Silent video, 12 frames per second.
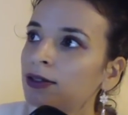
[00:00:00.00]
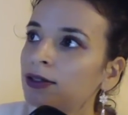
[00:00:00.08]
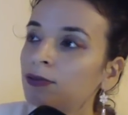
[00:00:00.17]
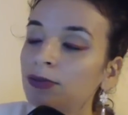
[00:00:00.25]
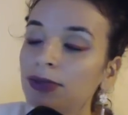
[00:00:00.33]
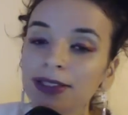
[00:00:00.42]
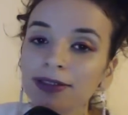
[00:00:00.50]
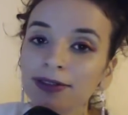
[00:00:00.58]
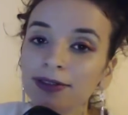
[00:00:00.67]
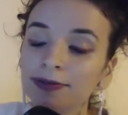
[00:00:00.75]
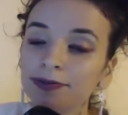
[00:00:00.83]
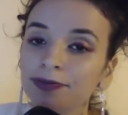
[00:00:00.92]

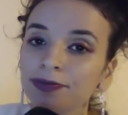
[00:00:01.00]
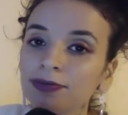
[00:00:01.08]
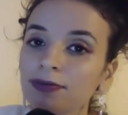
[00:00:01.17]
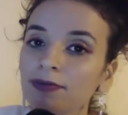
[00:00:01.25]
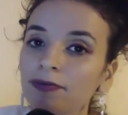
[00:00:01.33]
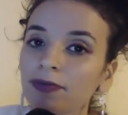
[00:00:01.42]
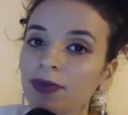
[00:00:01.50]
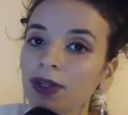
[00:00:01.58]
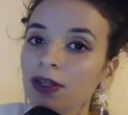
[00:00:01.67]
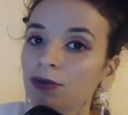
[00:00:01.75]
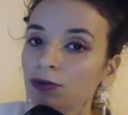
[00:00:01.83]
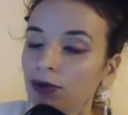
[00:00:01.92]
But
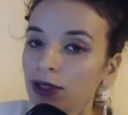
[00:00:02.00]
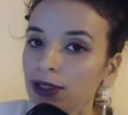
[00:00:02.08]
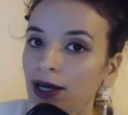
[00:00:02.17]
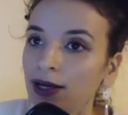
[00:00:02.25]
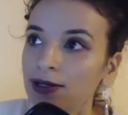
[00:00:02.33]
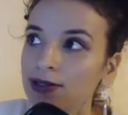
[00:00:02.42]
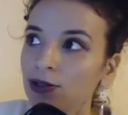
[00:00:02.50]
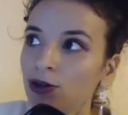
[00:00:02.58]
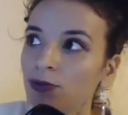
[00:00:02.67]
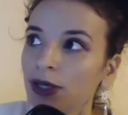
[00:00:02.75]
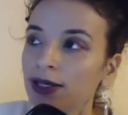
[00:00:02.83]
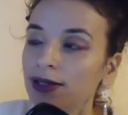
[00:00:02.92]
also
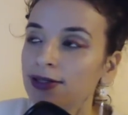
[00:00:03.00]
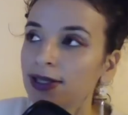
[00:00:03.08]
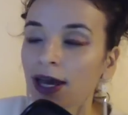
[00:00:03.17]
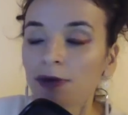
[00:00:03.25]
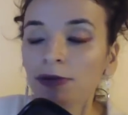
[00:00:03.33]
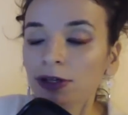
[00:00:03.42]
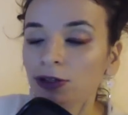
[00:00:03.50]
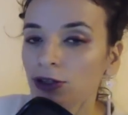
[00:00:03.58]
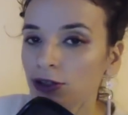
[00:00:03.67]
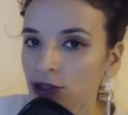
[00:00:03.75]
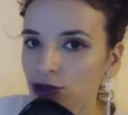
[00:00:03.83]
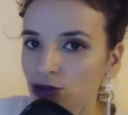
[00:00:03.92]
because
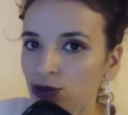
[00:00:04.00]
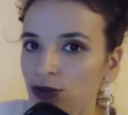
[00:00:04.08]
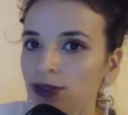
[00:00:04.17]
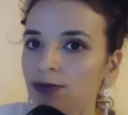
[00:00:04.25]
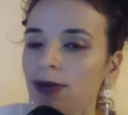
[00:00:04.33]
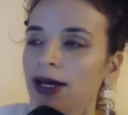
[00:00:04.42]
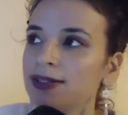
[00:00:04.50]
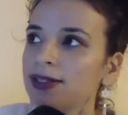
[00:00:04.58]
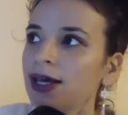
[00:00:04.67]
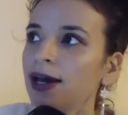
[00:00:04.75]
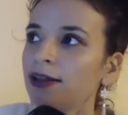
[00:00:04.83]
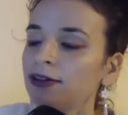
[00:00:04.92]
Capricorn is ruled by
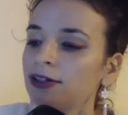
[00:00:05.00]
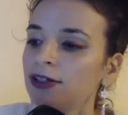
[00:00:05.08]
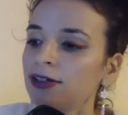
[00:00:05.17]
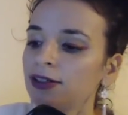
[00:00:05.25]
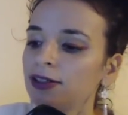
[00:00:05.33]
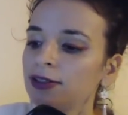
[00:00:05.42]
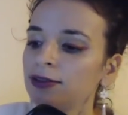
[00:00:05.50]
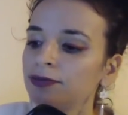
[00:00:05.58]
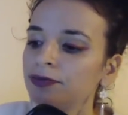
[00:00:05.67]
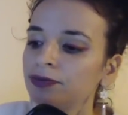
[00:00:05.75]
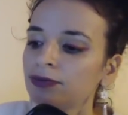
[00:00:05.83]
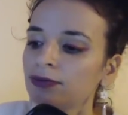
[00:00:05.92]
Saturn,
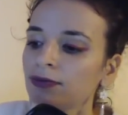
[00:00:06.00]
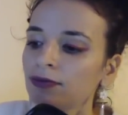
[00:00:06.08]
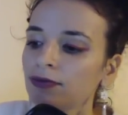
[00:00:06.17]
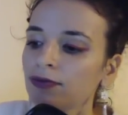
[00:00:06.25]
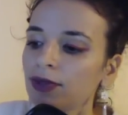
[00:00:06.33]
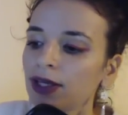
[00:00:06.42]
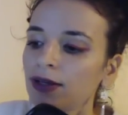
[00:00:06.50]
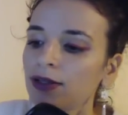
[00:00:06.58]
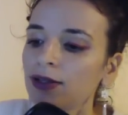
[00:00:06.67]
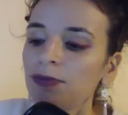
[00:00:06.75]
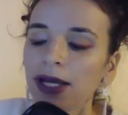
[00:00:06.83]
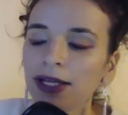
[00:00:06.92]

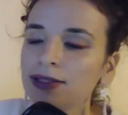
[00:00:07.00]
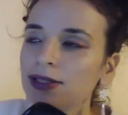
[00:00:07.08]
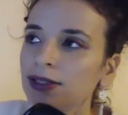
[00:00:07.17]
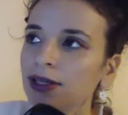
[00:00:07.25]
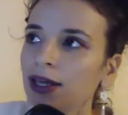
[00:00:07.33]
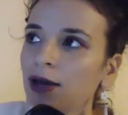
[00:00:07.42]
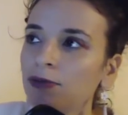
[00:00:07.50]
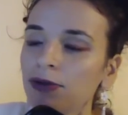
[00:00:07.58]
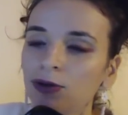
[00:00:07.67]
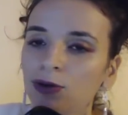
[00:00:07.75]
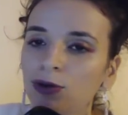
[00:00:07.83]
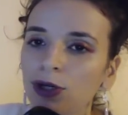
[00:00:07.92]
the planets in
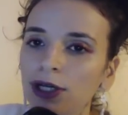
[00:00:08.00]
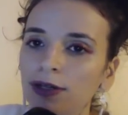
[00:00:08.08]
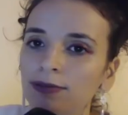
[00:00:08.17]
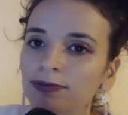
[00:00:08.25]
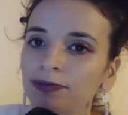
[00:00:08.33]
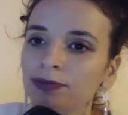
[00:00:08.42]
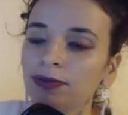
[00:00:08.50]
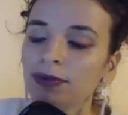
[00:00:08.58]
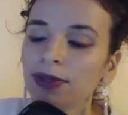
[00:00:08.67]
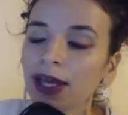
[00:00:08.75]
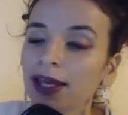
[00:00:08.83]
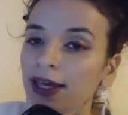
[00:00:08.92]
Capricorn,
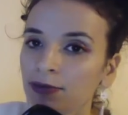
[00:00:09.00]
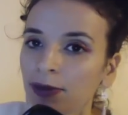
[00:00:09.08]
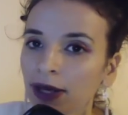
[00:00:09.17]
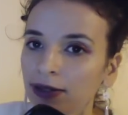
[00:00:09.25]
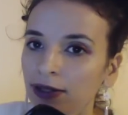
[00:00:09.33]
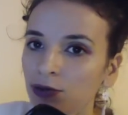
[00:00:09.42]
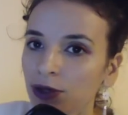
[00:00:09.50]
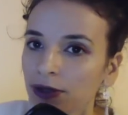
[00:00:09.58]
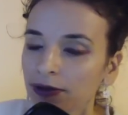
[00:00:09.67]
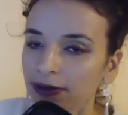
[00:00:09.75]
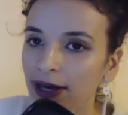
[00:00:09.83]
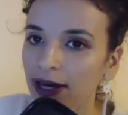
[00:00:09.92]
they get better
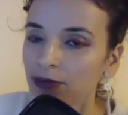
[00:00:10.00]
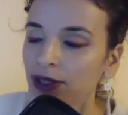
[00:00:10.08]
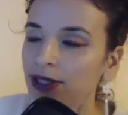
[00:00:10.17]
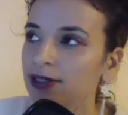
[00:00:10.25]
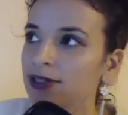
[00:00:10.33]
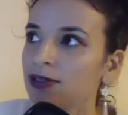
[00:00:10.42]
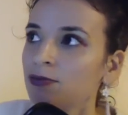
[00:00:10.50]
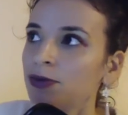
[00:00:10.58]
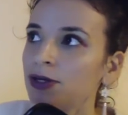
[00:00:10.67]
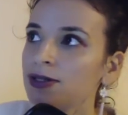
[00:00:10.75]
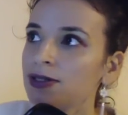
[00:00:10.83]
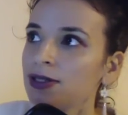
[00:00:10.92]
with time, because the
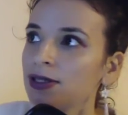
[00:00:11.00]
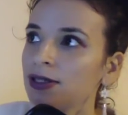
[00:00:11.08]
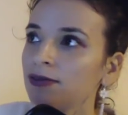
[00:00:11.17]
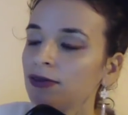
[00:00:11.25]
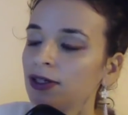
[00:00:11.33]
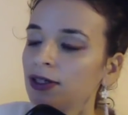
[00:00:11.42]
person